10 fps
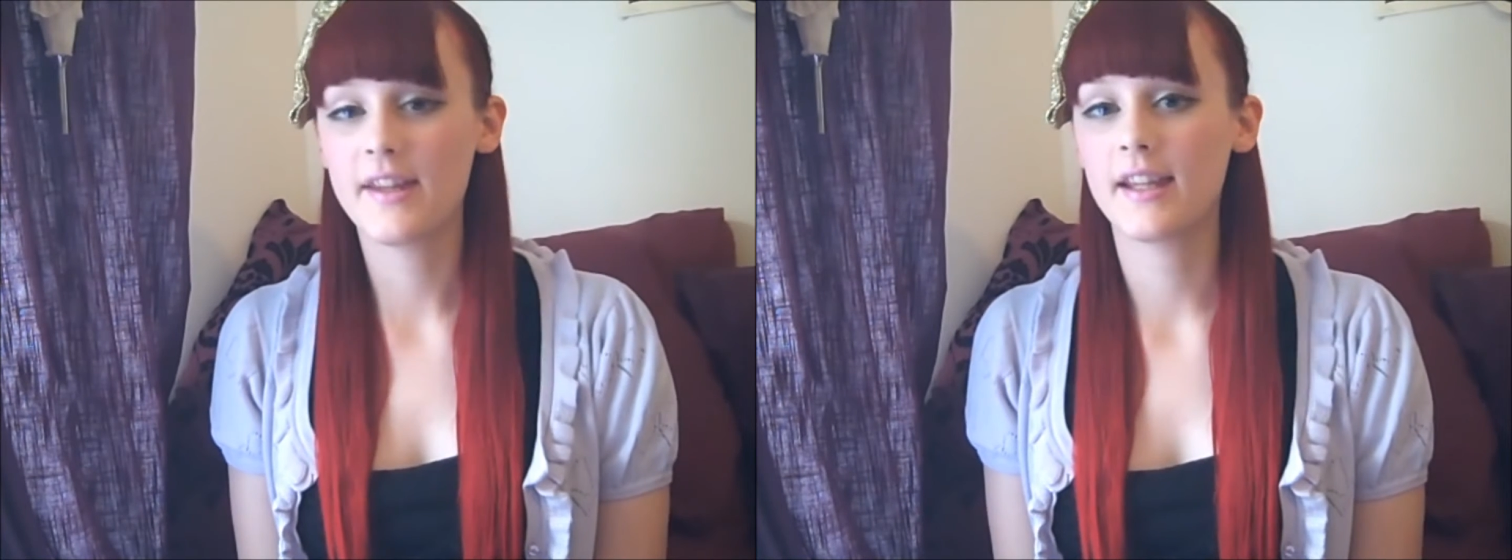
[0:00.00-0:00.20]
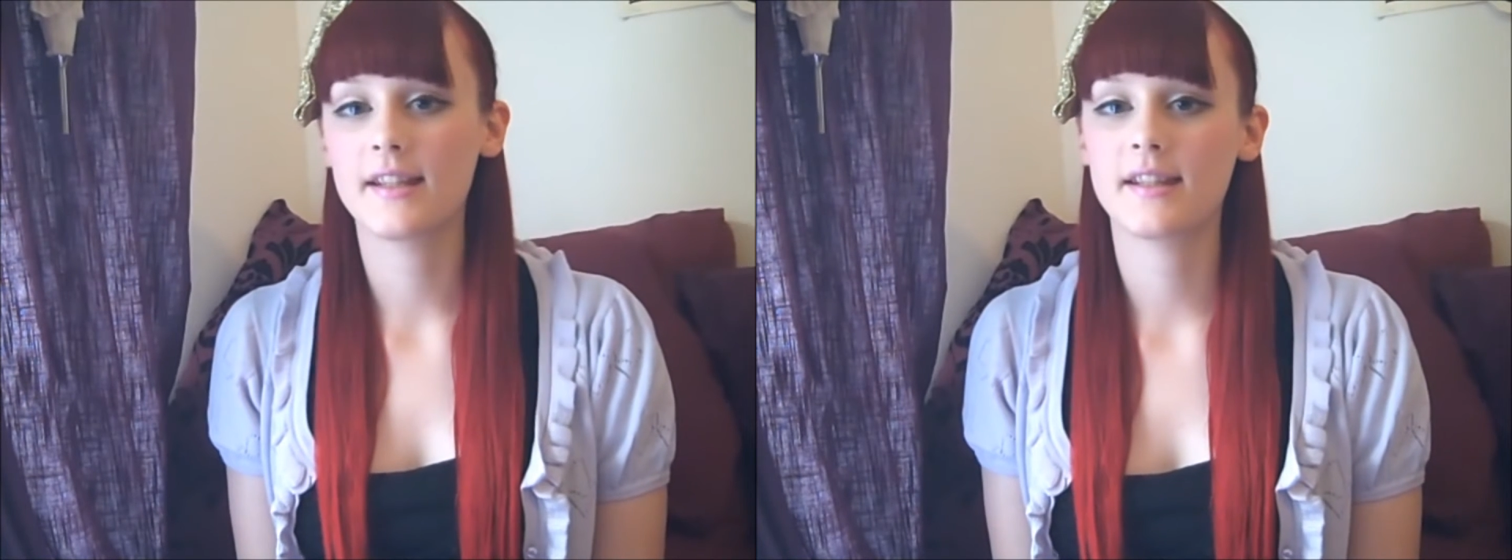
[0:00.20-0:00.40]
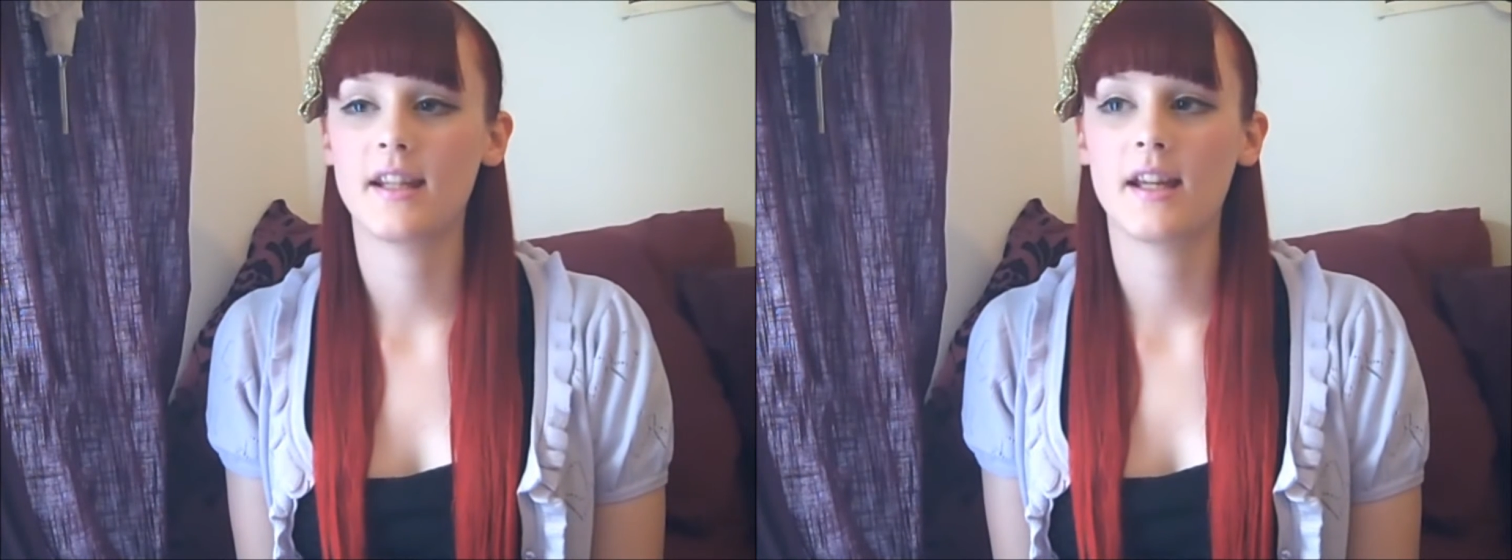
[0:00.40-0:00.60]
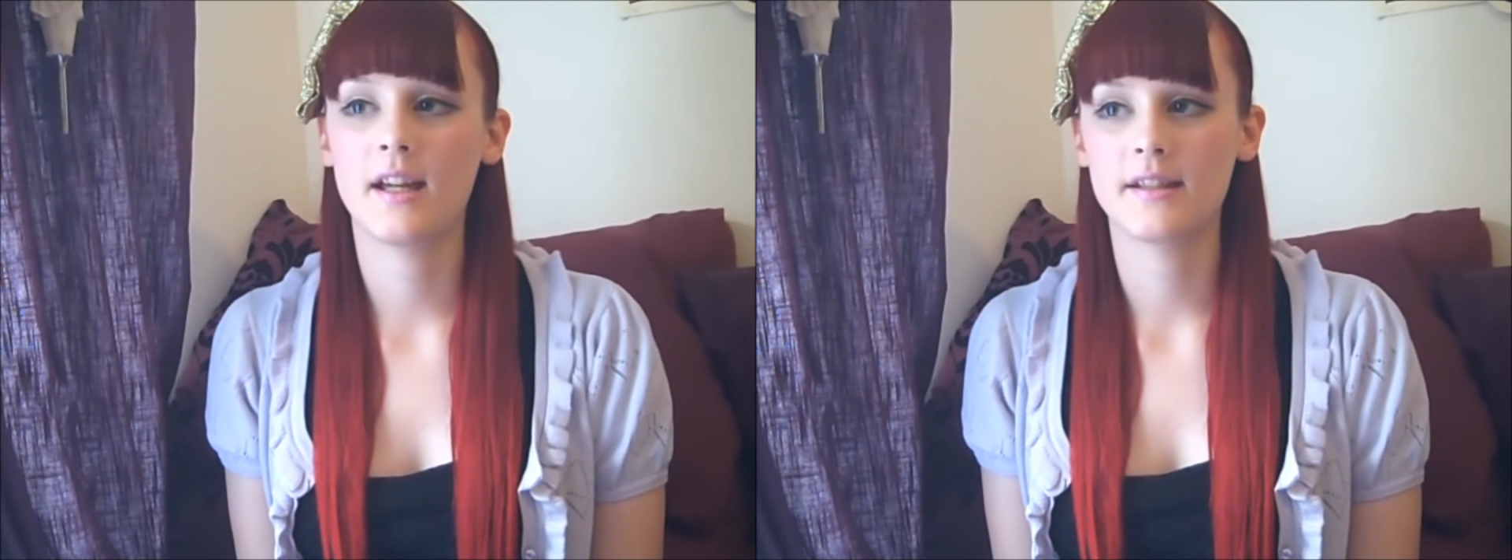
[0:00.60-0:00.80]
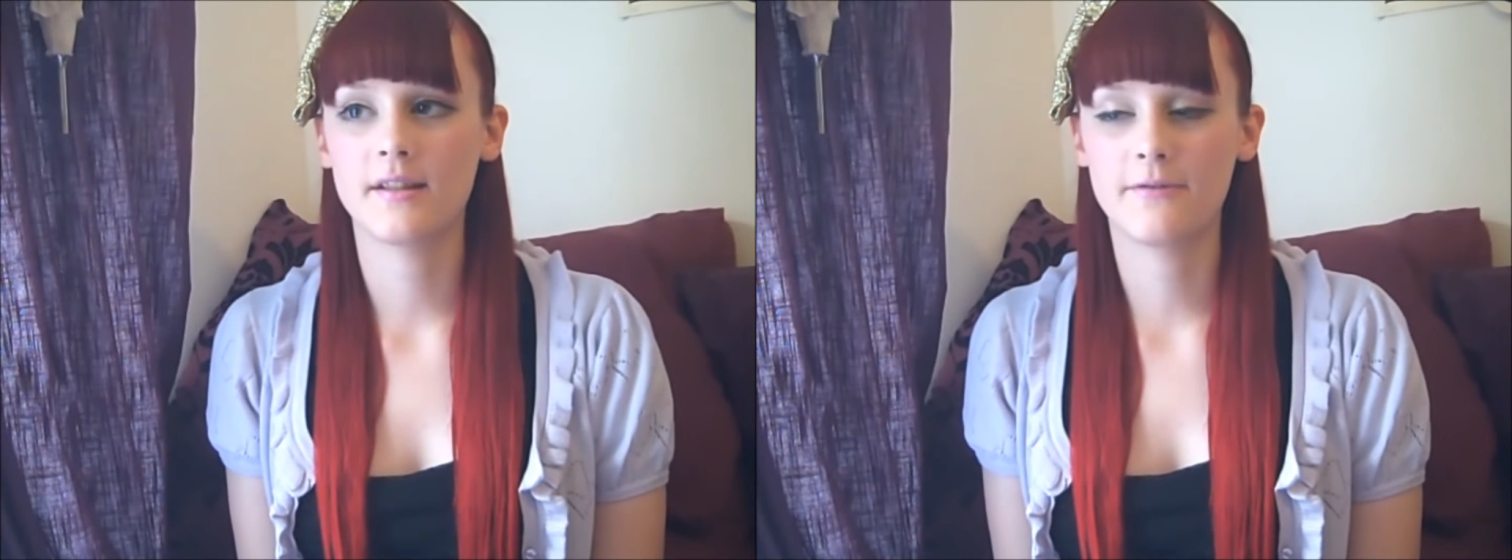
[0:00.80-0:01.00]
don't think it's
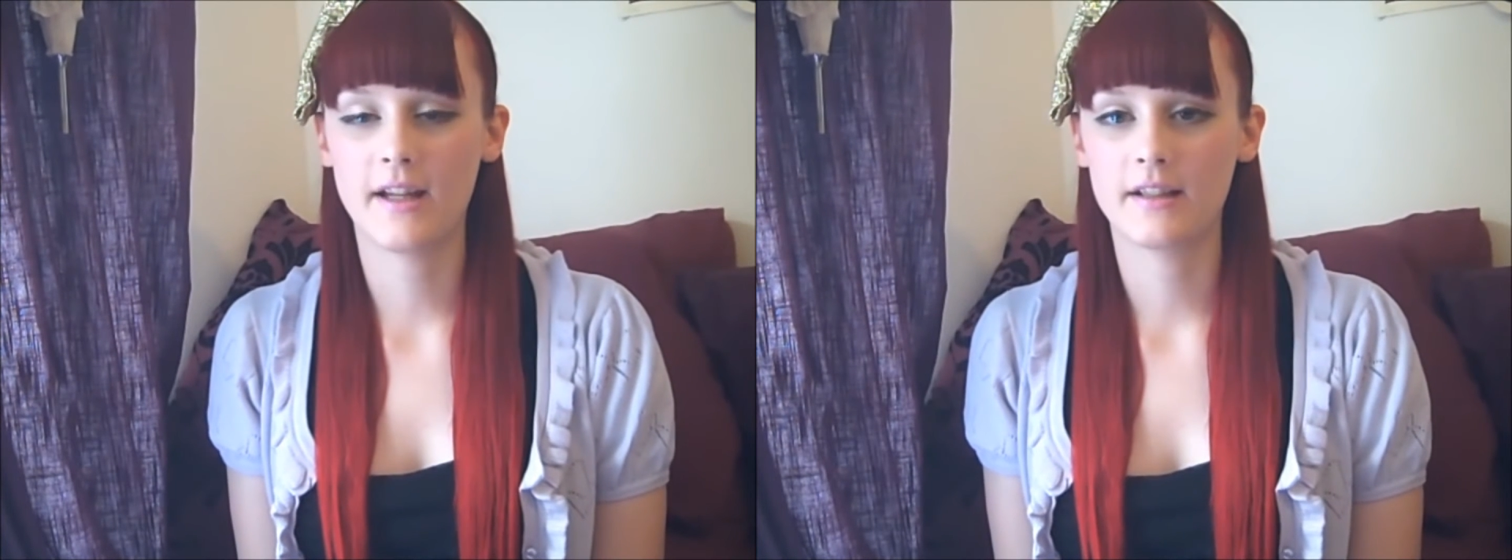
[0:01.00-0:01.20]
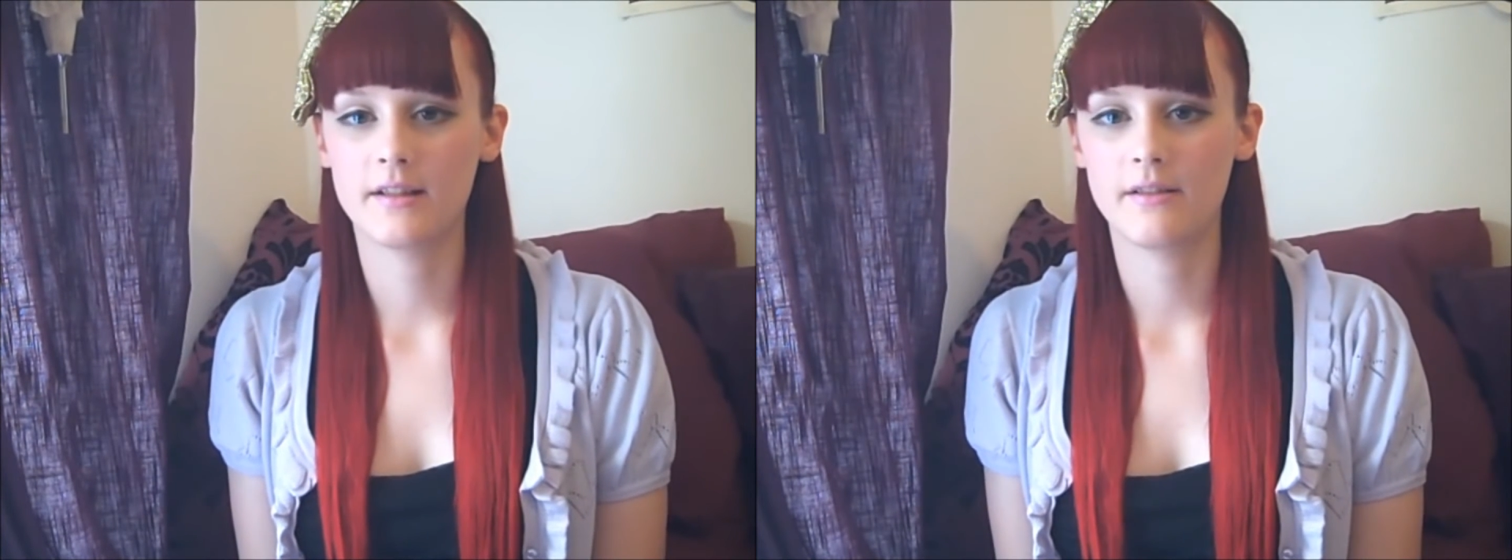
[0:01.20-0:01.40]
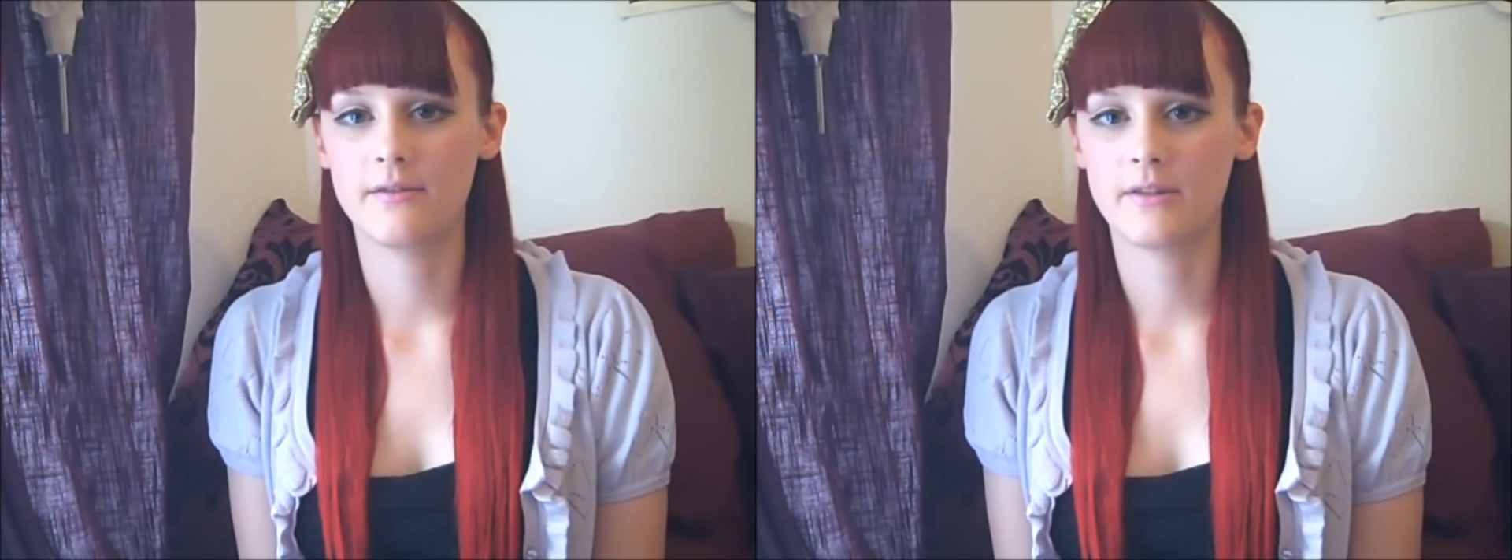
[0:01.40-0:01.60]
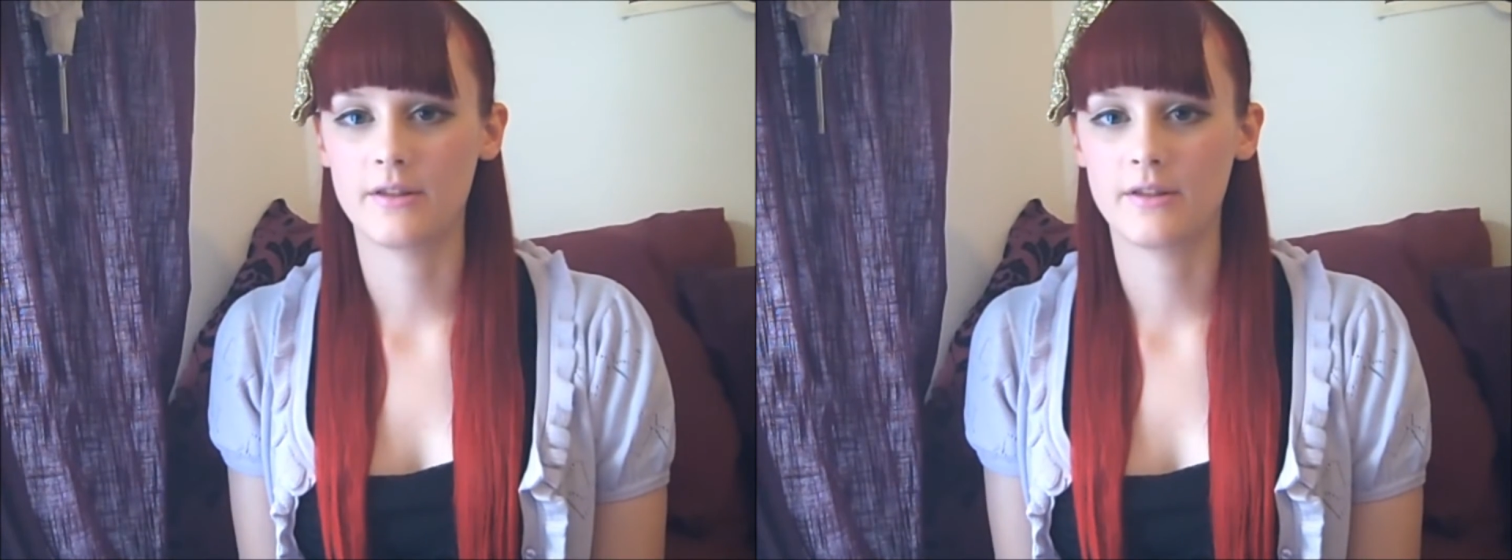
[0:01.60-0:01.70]
as effective